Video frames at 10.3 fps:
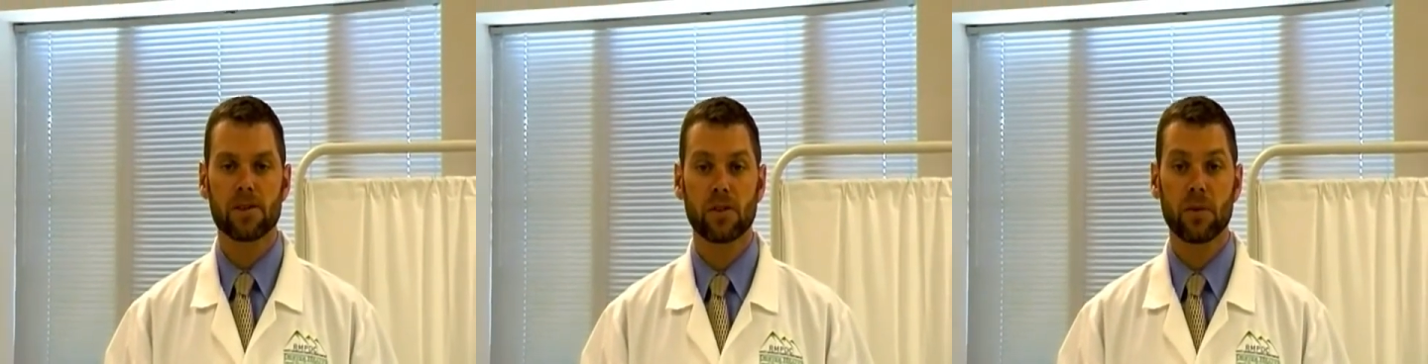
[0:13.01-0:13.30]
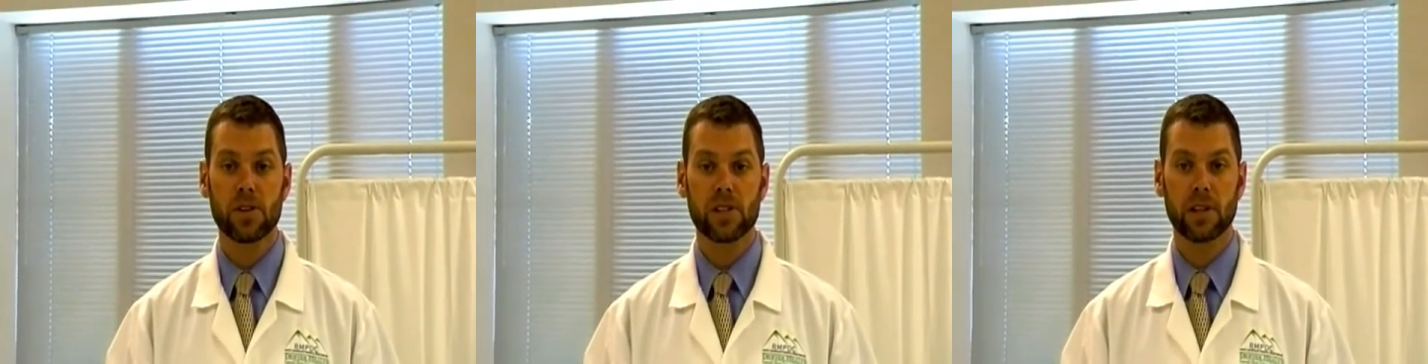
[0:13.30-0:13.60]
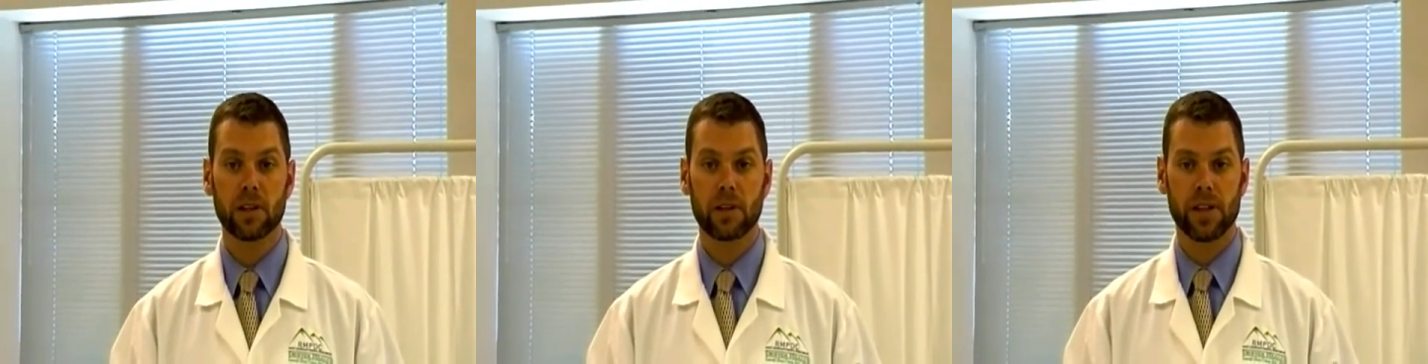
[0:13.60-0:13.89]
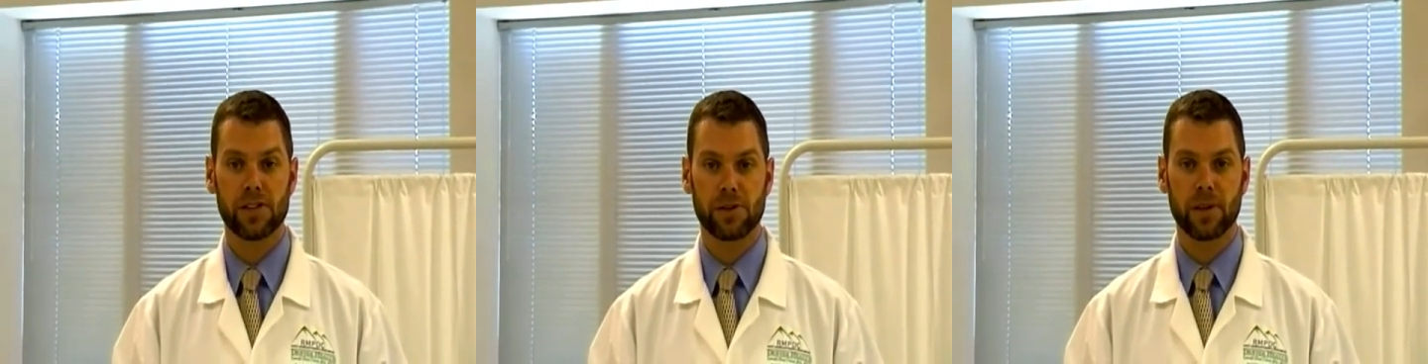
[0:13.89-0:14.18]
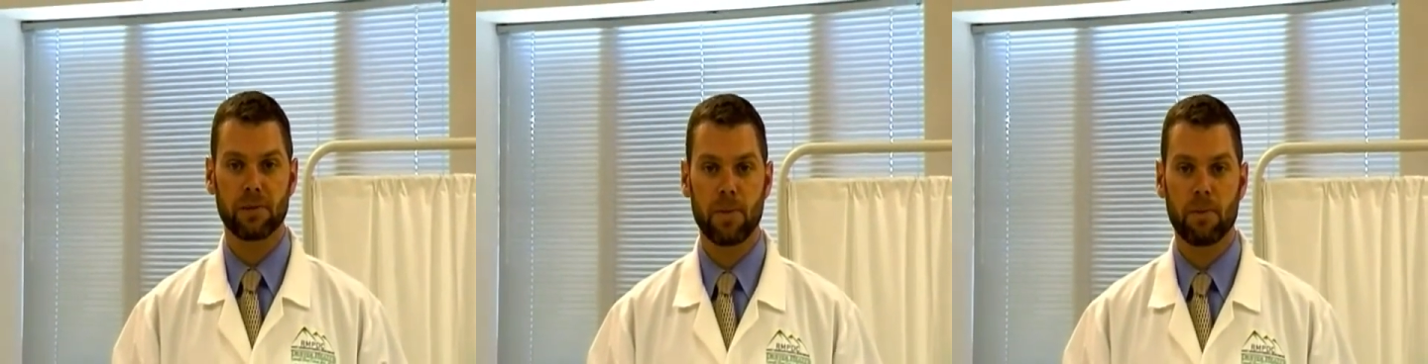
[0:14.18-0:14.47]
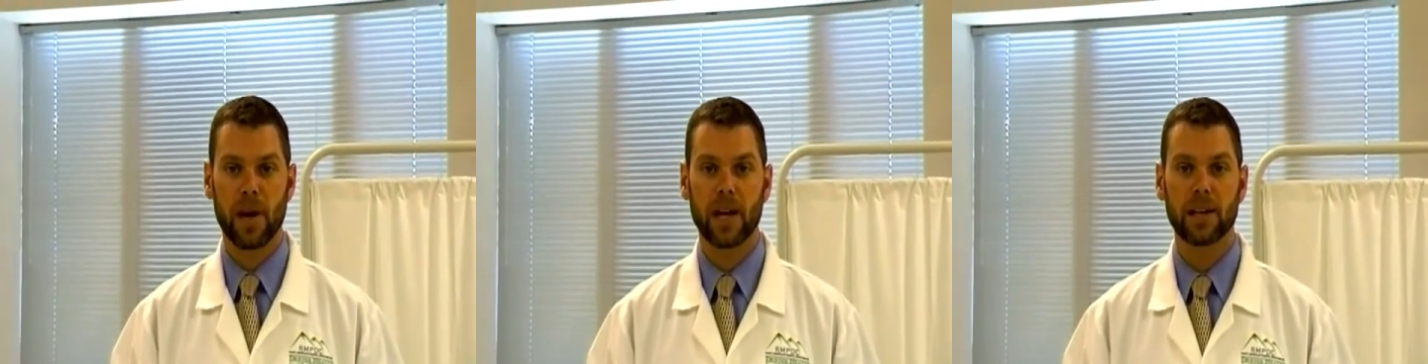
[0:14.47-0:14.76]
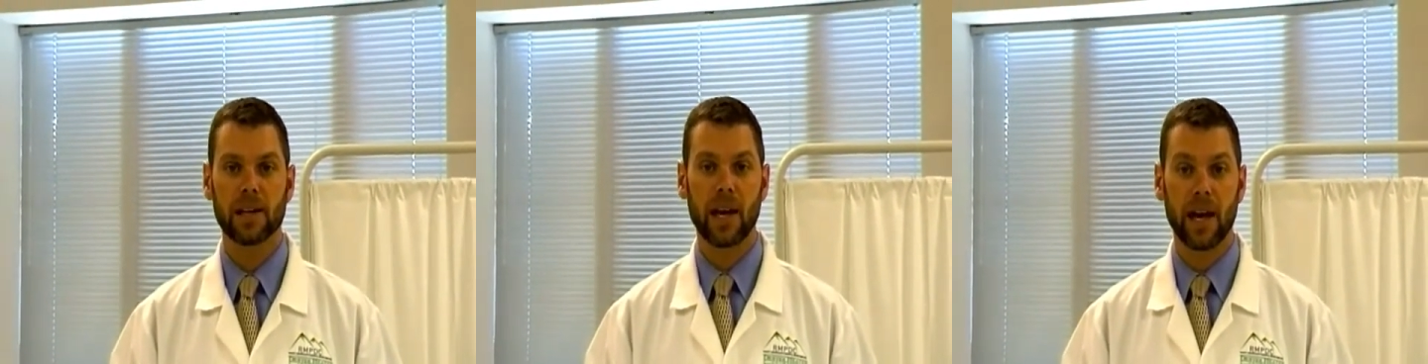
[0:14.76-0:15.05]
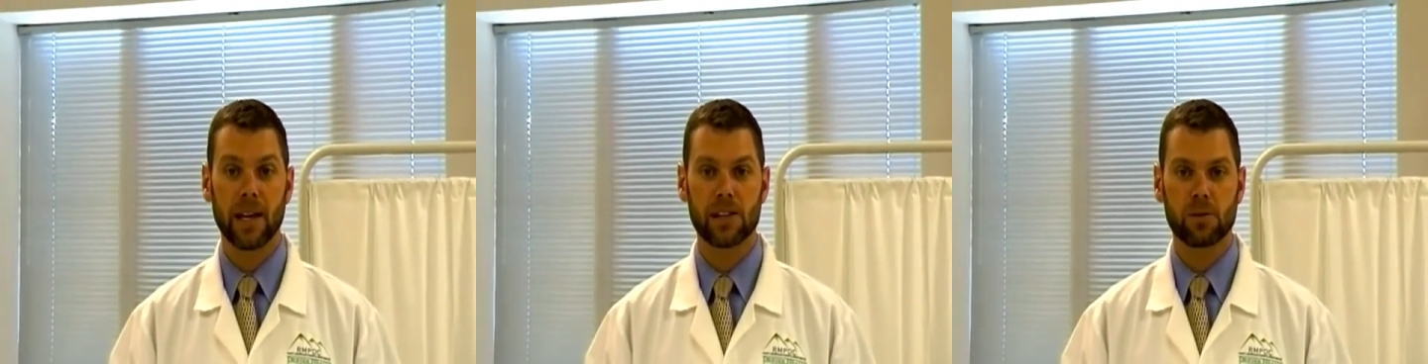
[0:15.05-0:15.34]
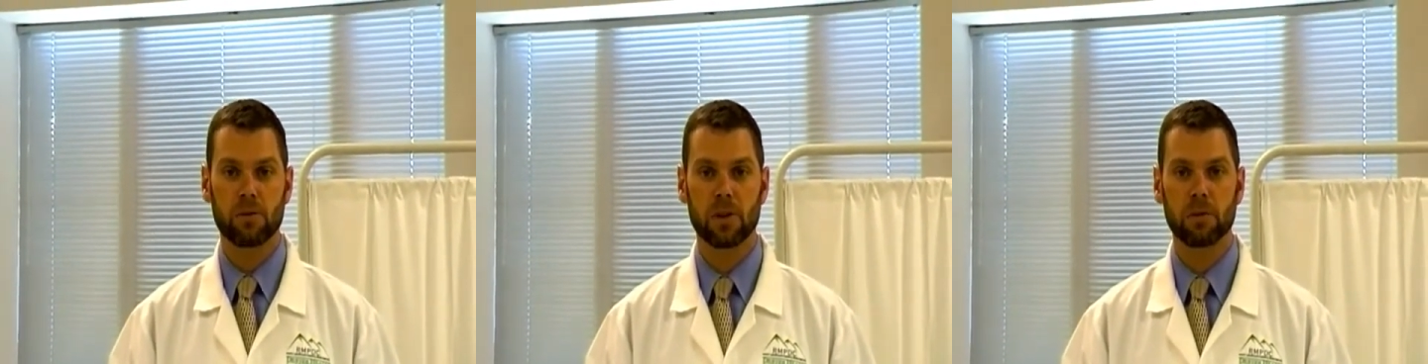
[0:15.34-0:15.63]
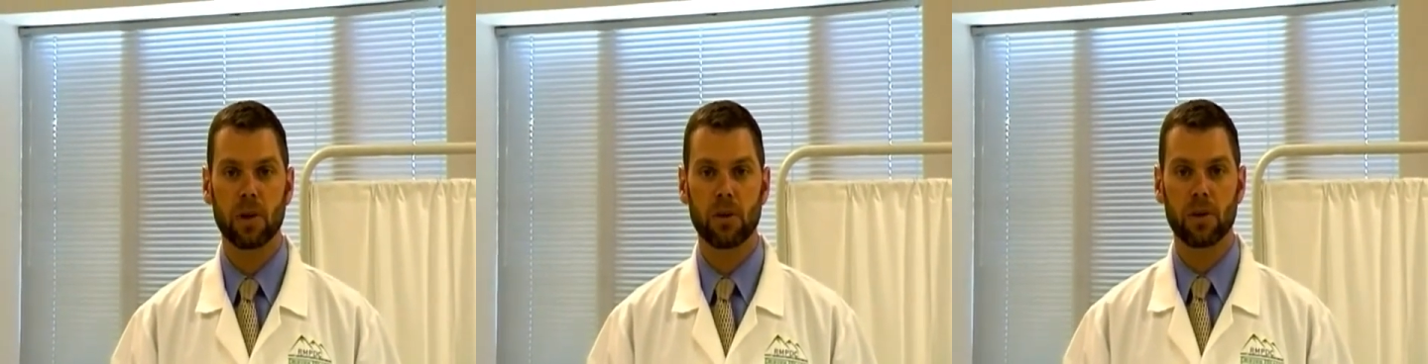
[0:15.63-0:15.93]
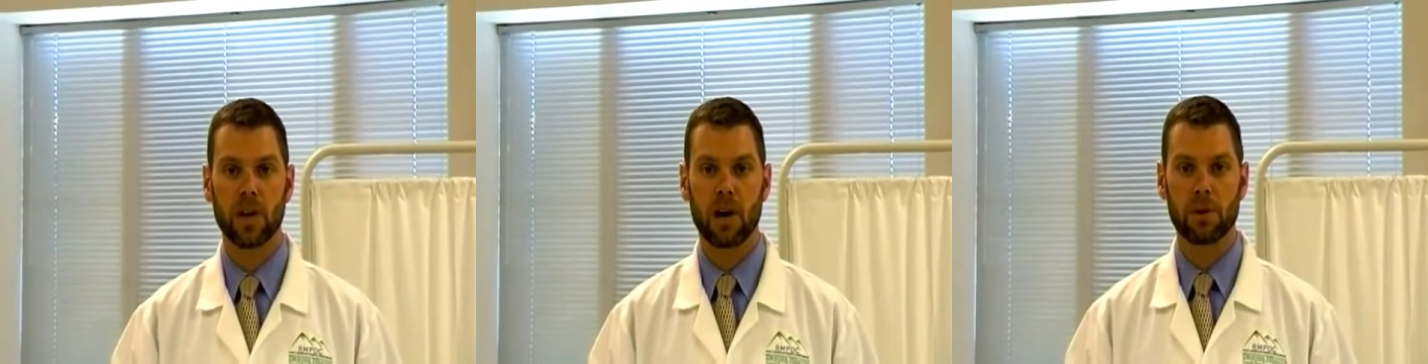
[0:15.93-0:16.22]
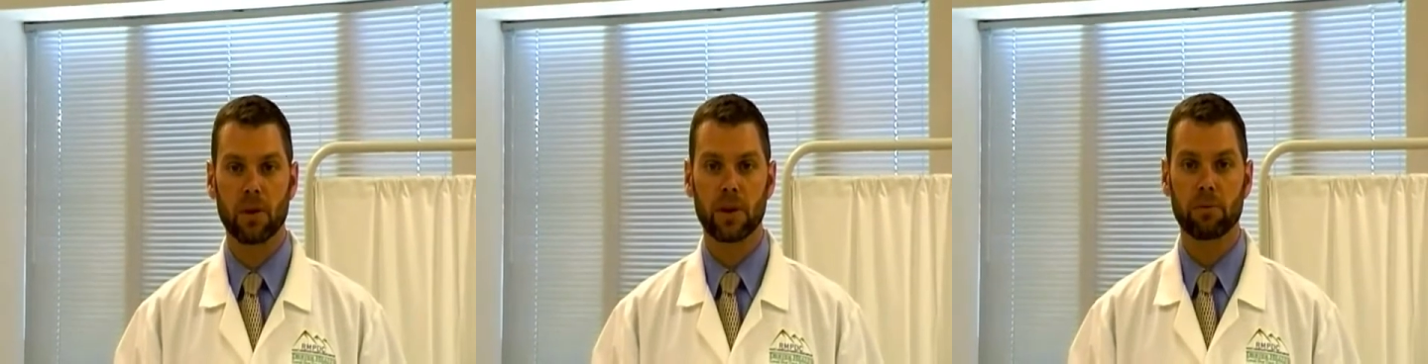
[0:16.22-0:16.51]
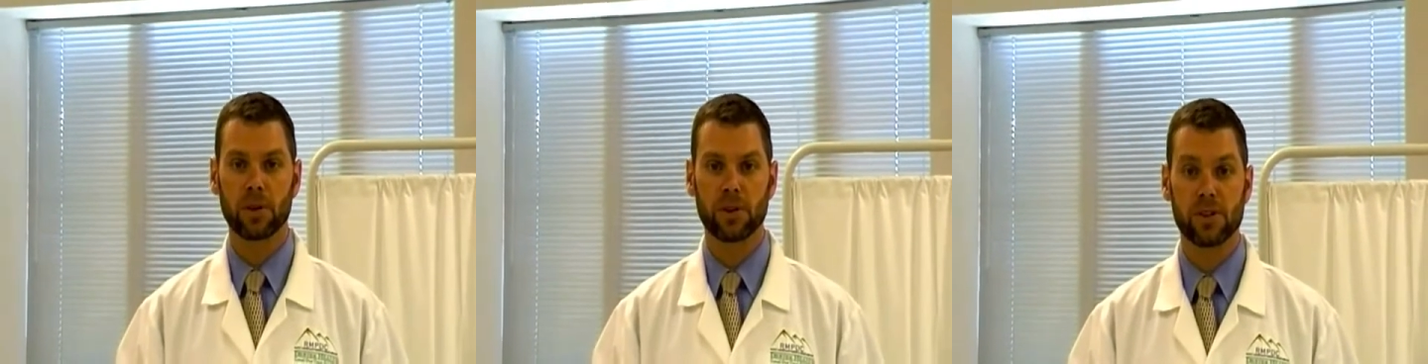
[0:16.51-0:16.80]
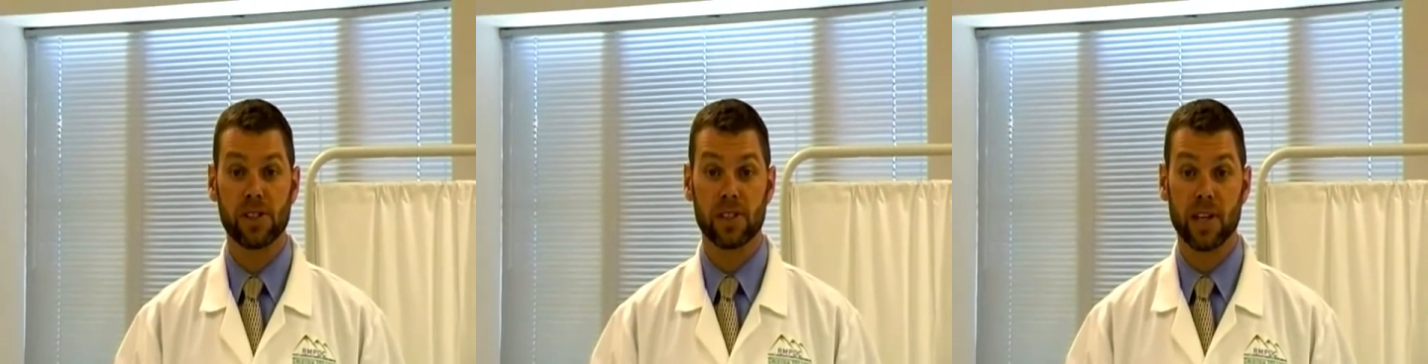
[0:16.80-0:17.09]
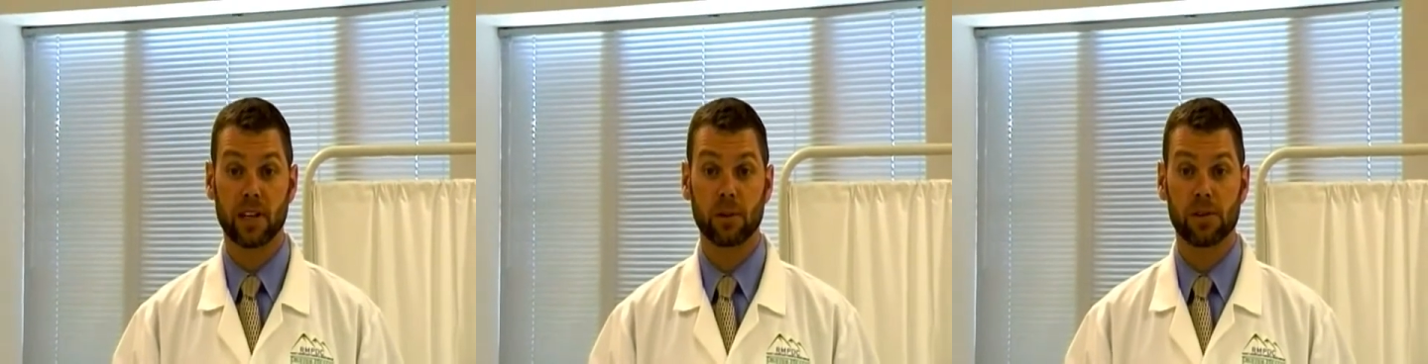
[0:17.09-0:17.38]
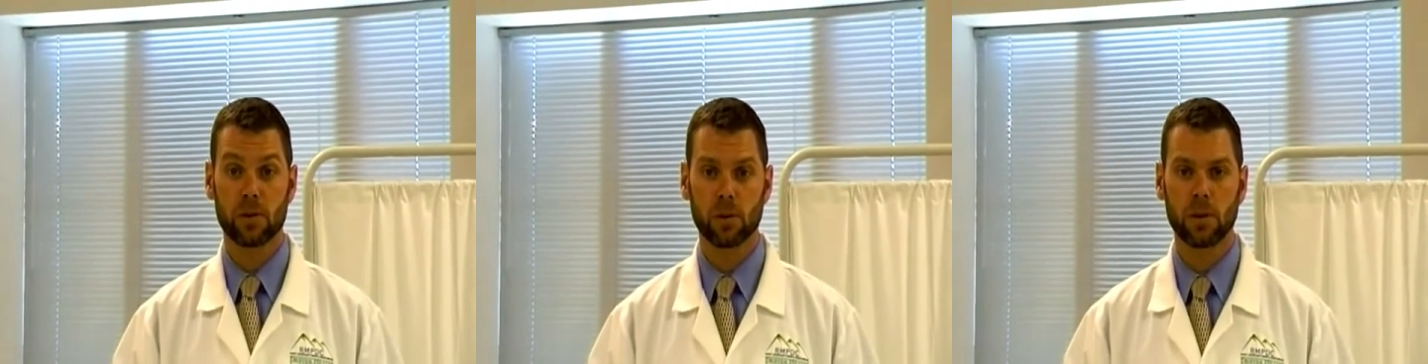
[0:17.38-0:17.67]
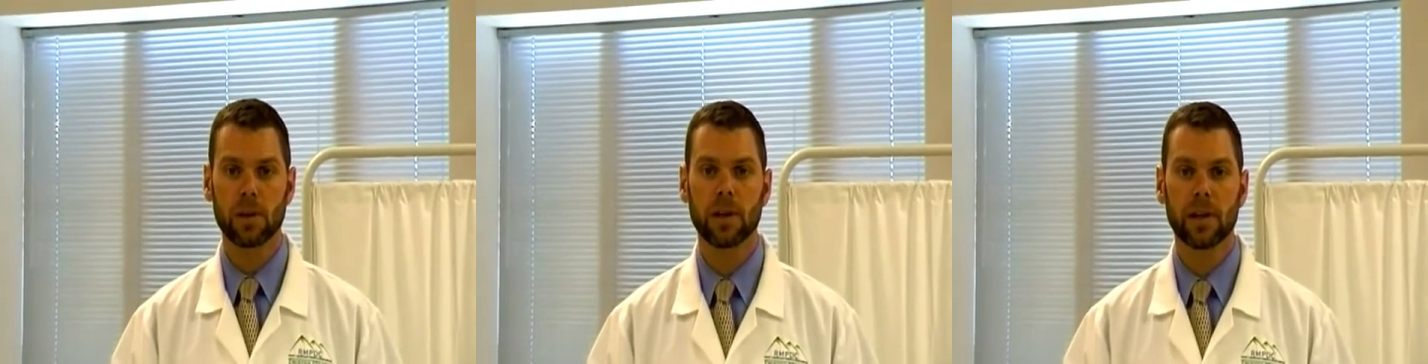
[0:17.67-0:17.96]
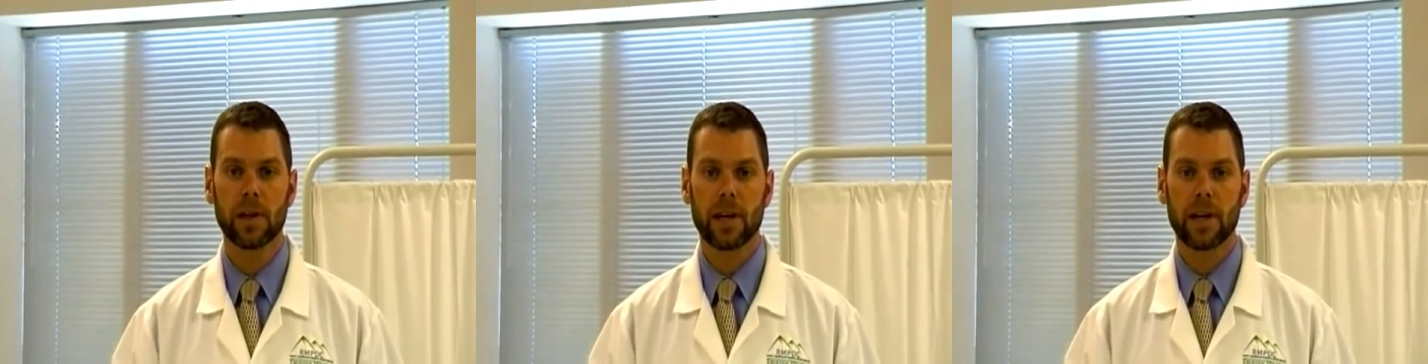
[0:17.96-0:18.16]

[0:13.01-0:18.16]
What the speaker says: So first, a little history. Back in the 80s, when people owned Commodore computers and techno was cool,